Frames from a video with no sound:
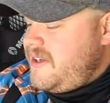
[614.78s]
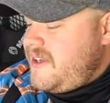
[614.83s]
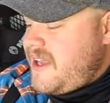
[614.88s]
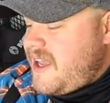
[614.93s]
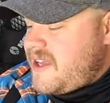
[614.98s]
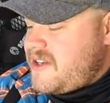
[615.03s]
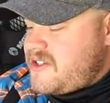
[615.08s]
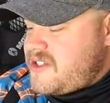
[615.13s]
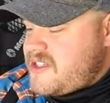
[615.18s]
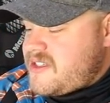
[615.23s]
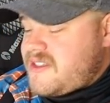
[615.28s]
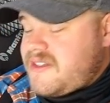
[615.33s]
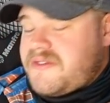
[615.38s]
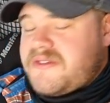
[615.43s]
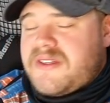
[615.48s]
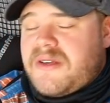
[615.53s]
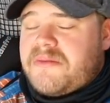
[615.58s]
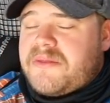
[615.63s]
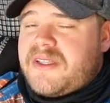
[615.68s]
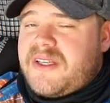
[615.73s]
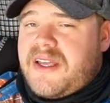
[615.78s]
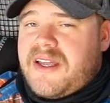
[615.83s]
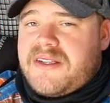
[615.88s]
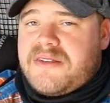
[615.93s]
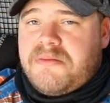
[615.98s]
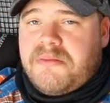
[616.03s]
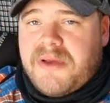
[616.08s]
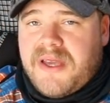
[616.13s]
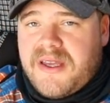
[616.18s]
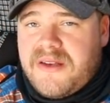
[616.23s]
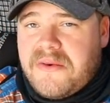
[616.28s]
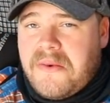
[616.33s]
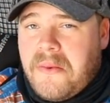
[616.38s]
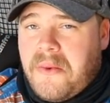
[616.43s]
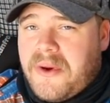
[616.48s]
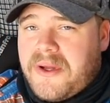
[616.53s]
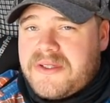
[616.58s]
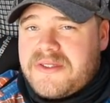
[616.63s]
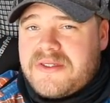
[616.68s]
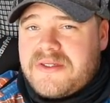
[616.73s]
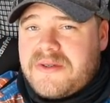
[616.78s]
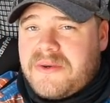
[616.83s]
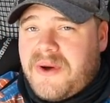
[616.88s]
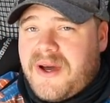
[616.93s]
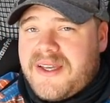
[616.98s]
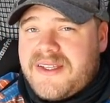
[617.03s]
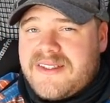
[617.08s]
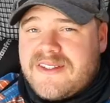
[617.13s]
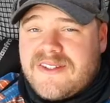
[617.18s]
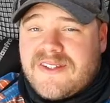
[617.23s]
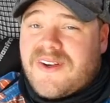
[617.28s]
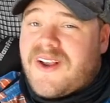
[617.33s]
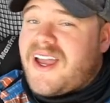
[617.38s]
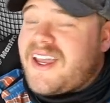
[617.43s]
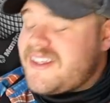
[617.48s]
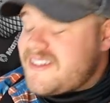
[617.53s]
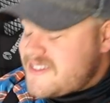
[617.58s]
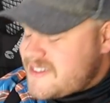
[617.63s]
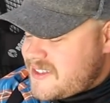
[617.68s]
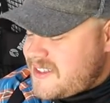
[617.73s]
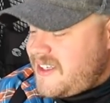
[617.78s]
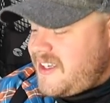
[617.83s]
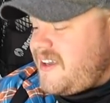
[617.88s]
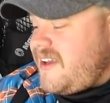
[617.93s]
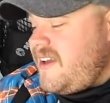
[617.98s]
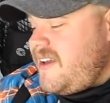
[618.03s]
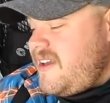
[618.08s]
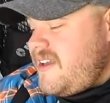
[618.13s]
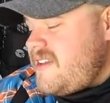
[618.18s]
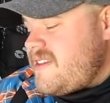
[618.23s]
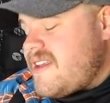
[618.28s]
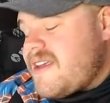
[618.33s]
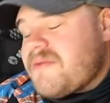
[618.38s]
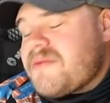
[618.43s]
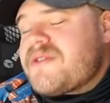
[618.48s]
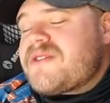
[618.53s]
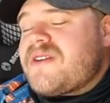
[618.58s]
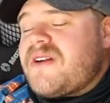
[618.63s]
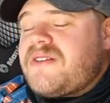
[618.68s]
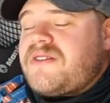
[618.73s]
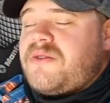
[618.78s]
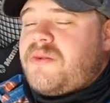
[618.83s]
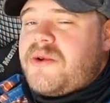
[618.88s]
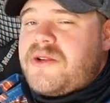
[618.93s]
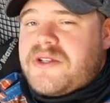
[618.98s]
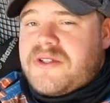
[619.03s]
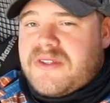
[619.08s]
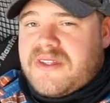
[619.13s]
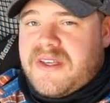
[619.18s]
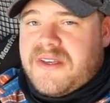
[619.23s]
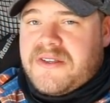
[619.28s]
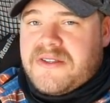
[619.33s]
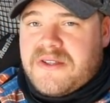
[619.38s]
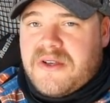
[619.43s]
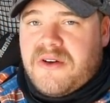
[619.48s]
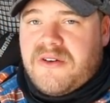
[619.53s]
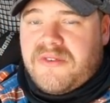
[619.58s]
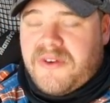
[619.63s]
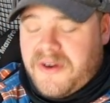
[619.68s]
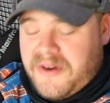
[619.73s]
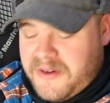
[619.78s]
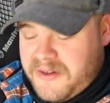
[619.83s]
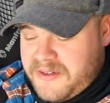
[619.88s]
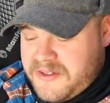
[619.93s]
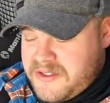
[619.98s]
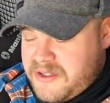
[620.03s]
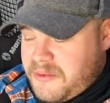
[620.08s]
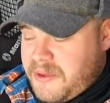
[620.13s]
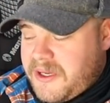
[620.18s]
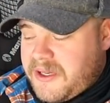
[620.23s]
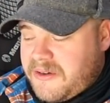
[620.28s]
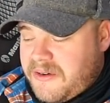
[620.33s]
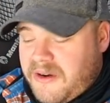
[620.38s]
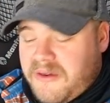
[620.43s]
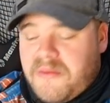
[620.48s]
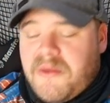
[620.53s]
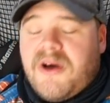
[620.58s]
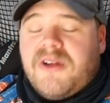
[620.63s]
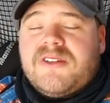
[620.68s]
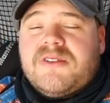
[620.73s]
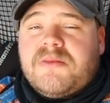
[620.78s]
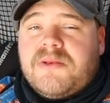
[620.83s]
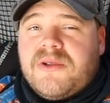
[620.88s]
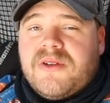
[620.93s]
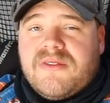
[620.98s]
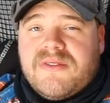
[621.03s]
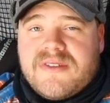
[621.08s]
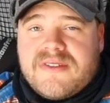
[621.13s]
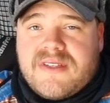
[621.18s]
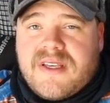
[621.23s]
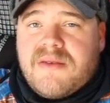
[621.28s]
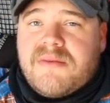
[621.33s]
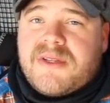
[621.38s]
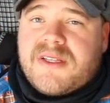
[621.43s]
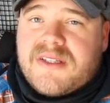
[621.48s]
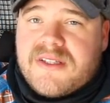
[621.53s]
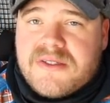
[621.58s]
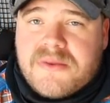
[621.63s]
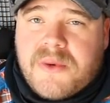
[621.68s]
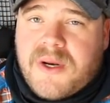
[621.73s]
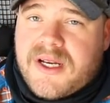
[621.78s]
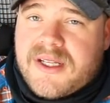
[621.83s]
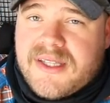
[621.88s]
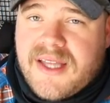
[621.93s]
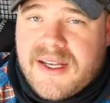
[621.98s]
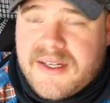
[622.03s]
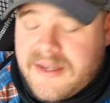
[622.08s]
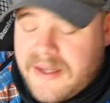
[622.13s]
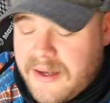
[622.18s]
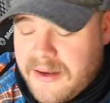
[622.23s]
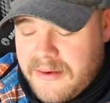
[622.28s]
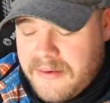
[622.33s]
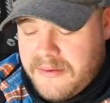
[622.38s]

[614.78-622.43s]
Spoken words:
And just if something gets bit once, twice, thrice, then we start switching things over so we can run multiple of the same thing that's working that day.